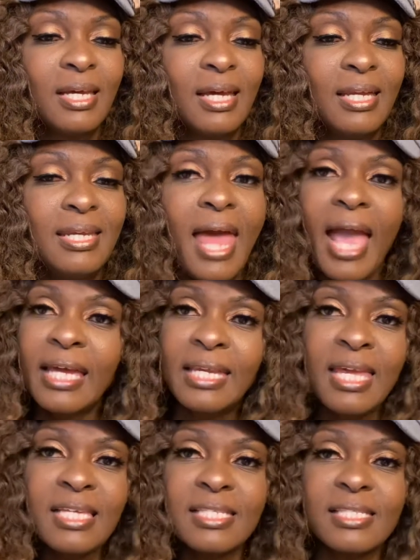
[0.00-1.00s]

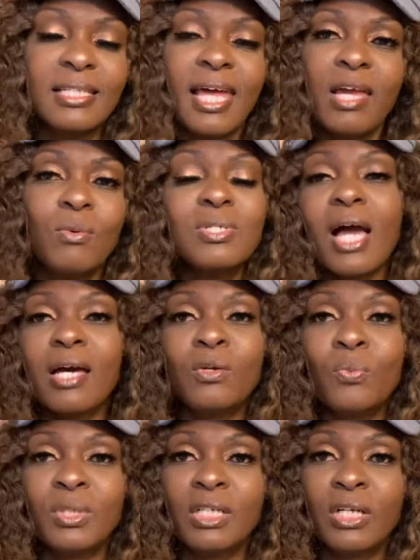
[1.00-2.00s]
Naganese is a language I
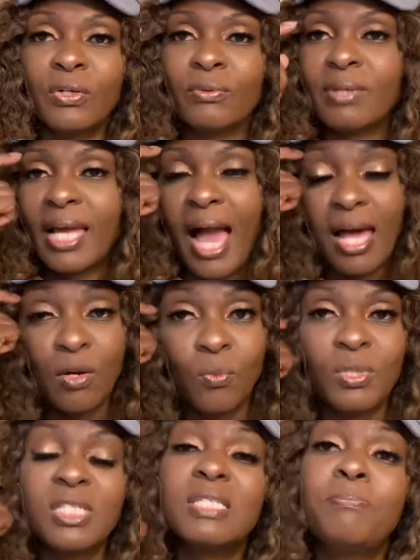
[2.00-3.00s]
don't want to learn. Like, I don't
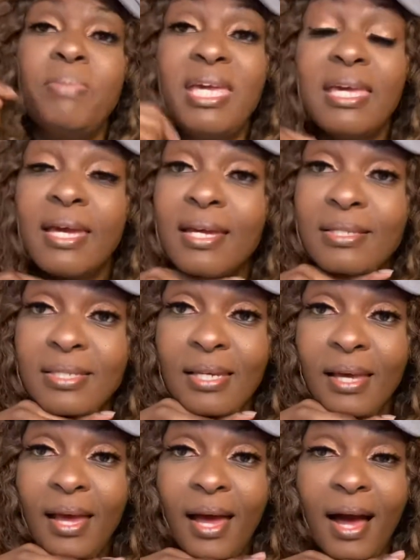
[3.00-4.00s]
want to speak it.
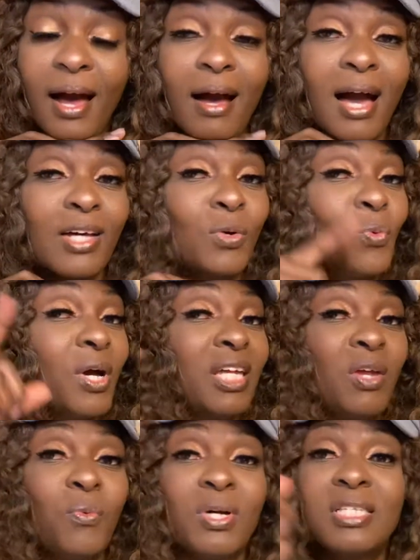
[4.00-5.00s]
I don't want
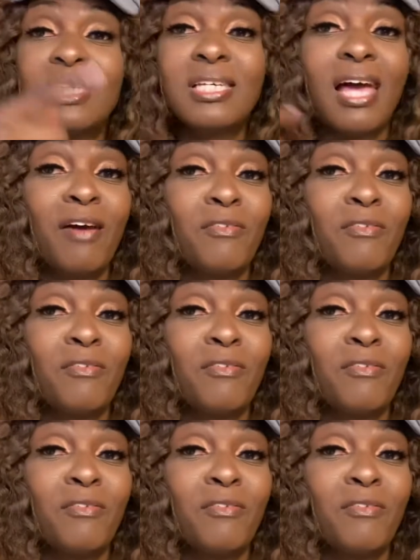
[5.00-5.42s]
anyone to ever